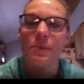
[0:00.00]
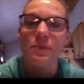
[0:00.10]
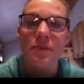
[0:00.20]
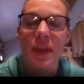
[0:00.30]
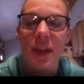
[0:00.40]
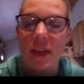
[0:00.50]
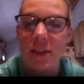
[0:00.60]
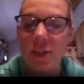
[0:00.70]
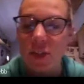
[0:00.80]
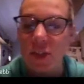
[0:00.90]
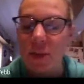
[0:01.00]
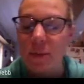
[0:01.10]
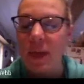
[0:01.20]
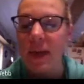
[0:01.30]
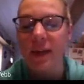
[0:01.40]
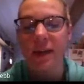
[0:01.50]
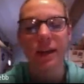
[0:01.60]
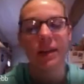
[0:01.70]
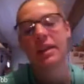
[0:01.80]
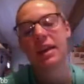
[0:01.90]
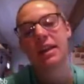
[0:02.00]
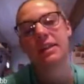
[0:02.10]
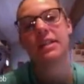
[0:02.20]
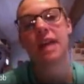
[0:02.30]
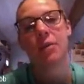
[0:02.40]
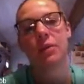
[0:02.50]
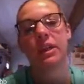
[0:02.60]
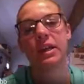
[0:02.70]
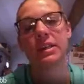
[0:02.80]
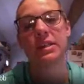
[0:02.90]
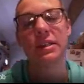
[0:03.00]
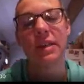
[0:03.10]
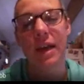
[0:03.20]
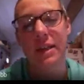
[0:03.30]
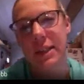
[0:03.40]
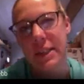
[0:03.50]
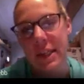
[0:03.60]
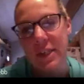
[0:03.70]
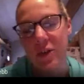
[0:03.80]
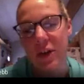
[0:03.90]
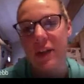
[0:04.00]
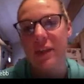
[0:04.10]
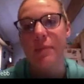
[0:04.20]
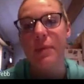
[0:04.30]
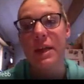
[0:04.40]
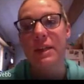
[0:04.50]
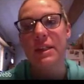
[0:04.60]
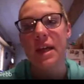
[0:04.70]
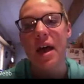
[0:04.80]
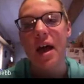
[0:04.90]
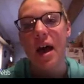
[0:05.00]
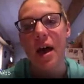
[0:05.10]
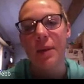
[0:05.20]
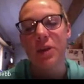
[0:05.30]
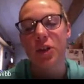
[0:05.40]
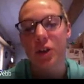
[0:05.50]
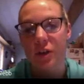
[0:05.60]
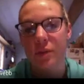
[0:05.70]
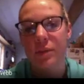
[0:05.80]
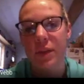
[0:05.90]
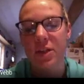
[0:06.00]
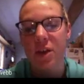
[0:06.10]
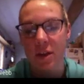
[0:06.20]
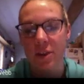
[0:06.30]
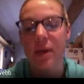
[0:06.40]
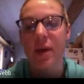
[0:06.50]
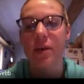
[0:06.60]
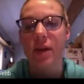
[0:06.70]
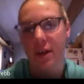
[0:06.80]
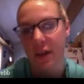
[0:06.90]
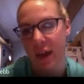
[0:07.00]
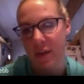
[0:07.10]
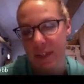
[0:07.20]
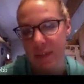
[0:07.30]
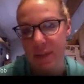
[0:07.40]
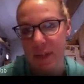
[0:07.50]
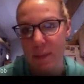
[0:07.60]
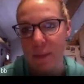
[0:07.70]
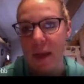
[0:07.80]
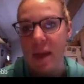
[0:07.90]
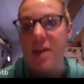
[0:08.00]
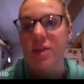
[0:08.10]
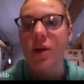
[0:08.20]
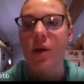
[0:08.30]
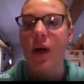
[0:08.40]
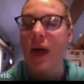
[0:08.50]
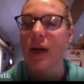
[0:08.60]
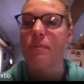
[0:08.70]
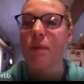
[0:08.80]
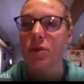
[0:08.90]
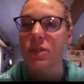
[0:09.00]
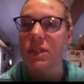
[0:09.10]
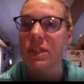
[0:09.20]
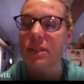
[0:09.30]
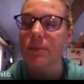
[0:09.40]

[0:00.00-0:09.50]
The next term, and again, it's not really a disease or anything, but it's a term that talks about kind of a symptom. So, echomosis